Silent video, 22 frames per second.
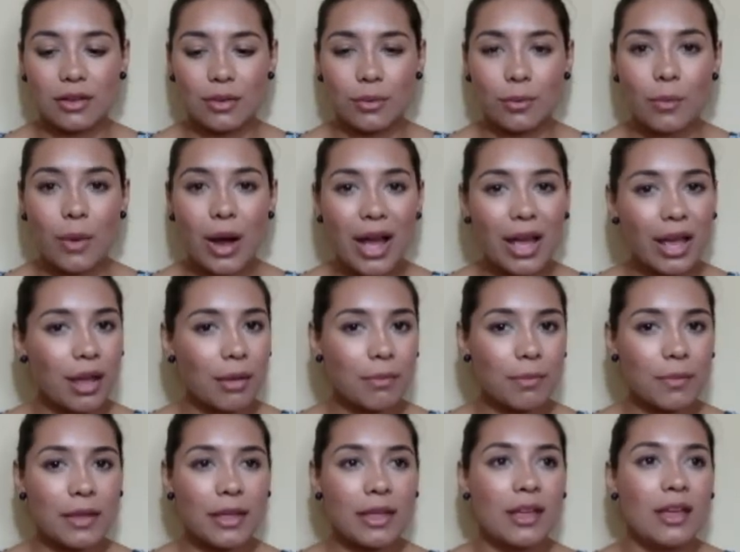the wipe
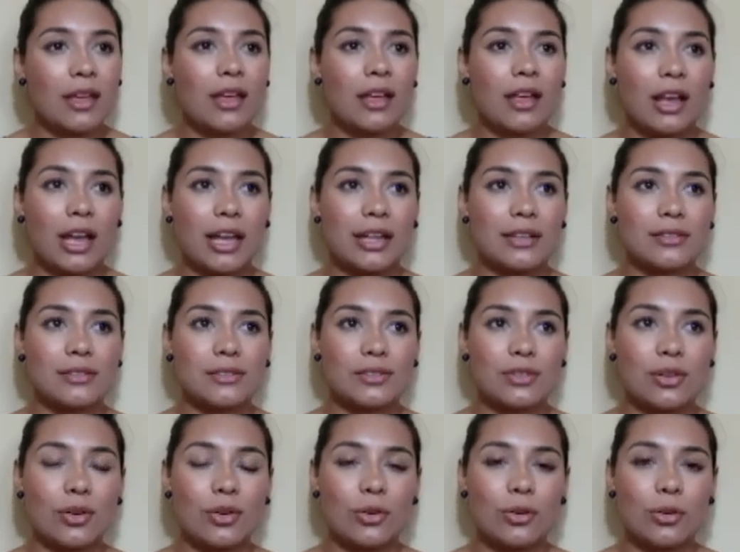and
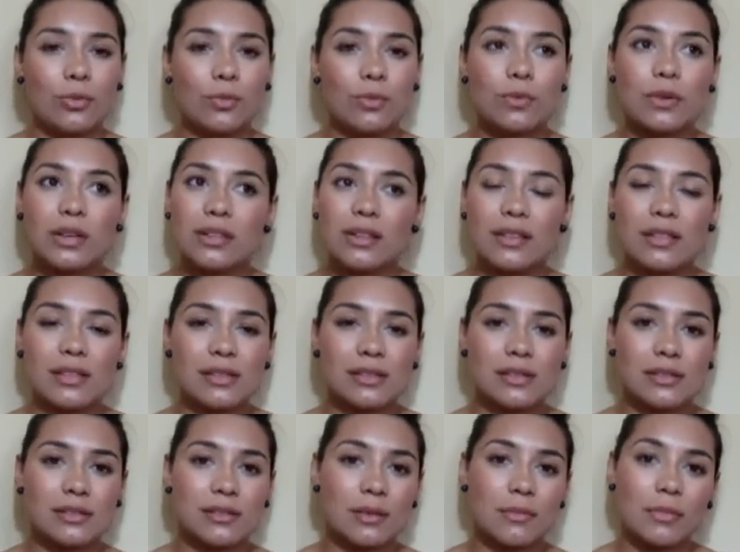so really this
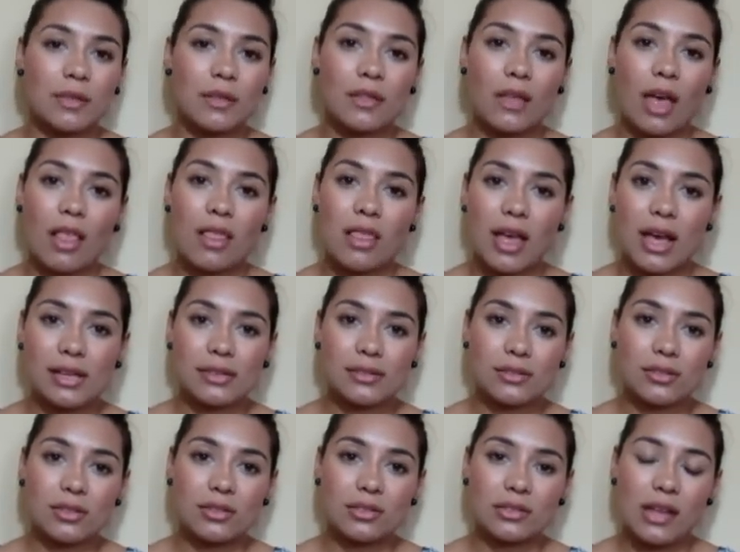is something that lasts
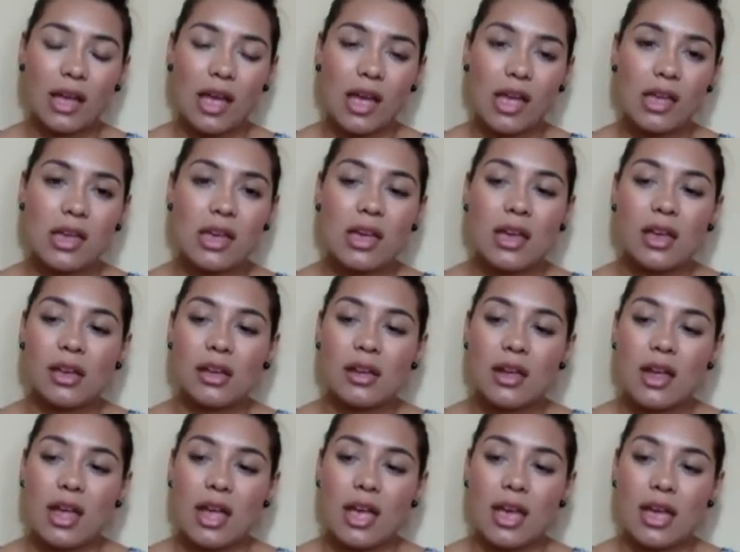all day
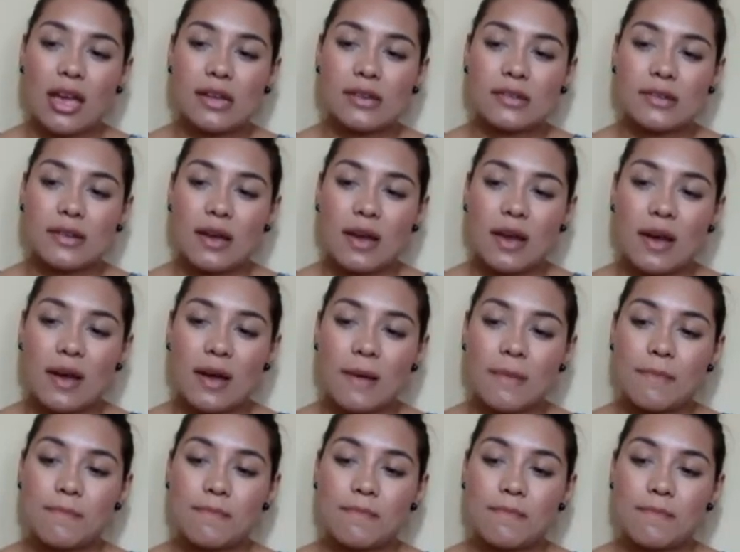and
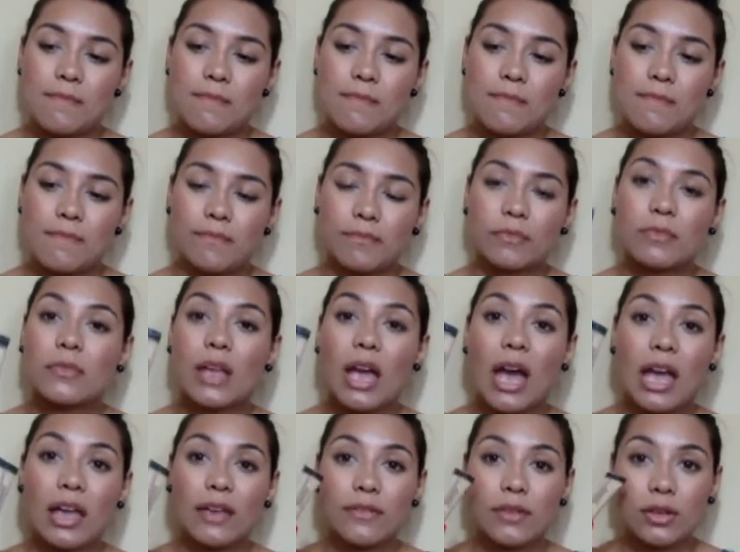um,
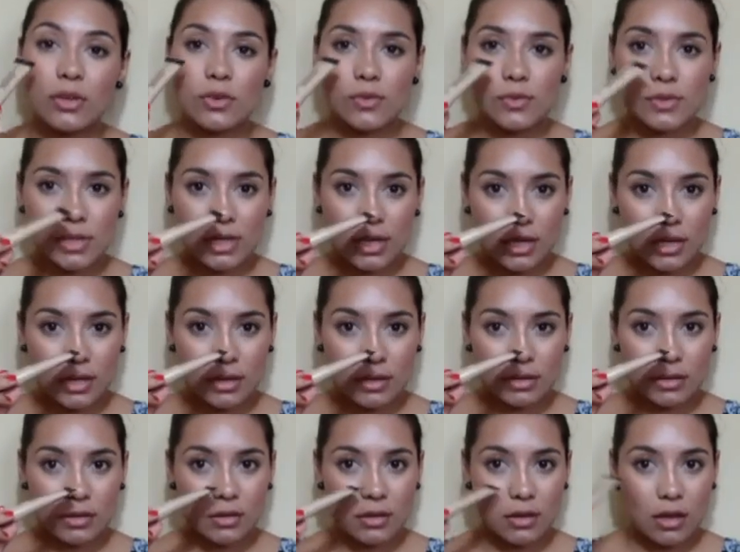I even use it
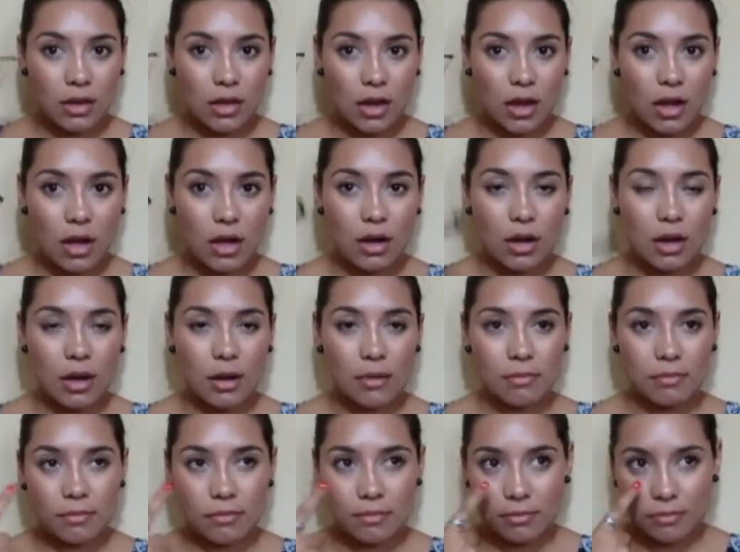
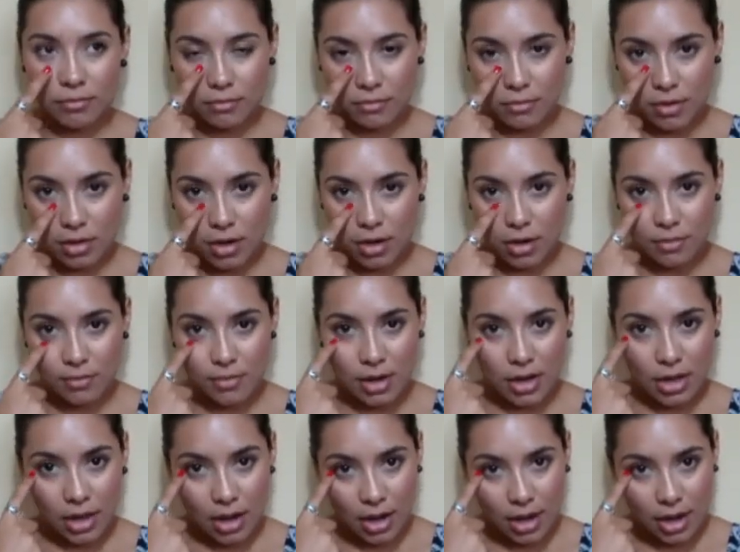um, on
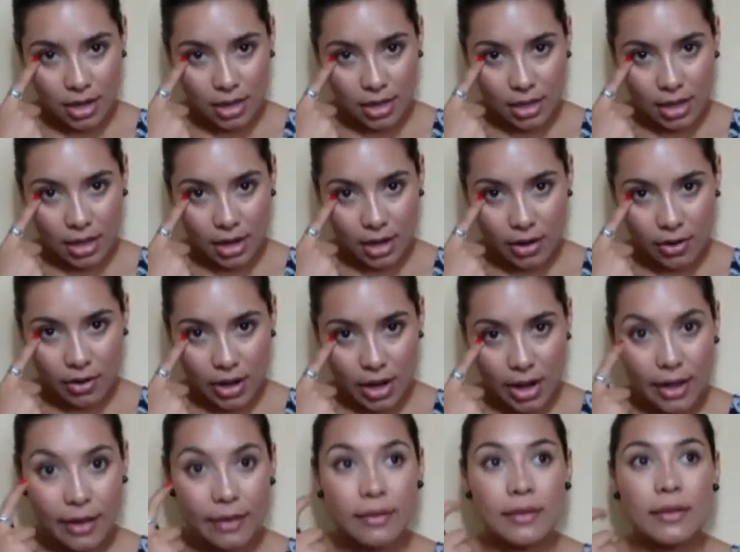my eye
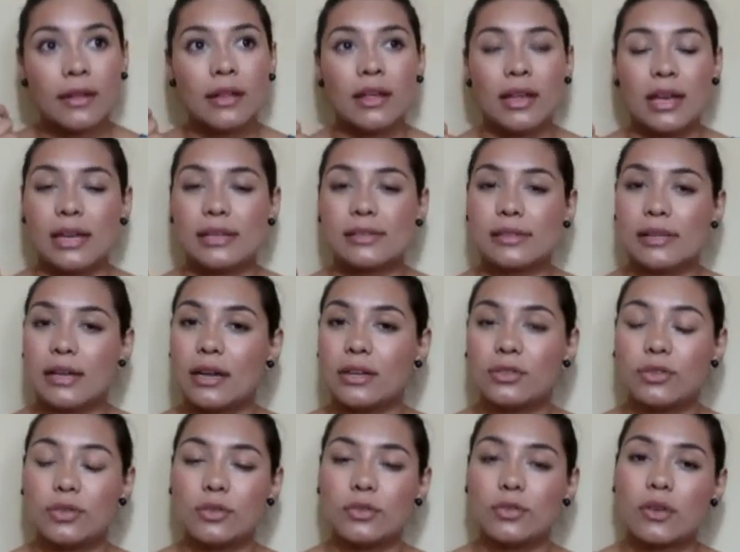area it's
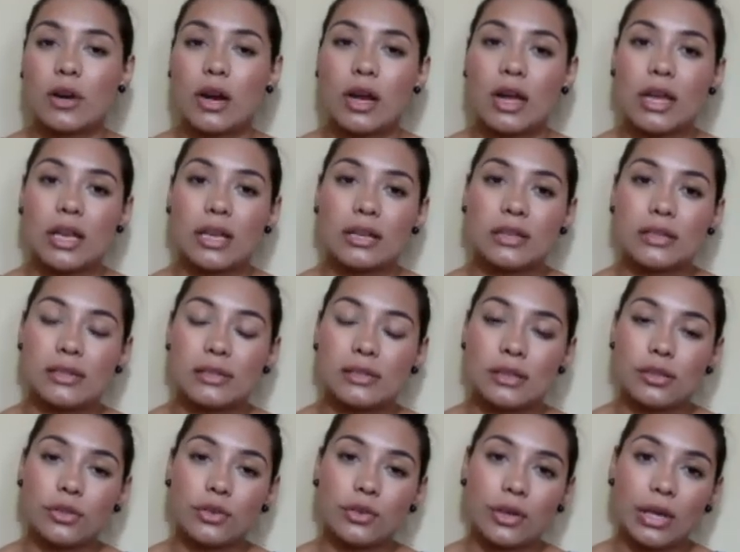not too drying it
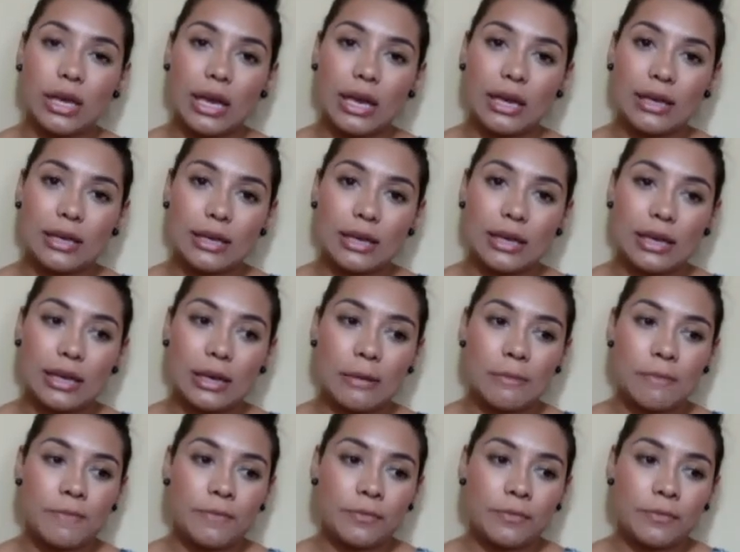doesn't look cakey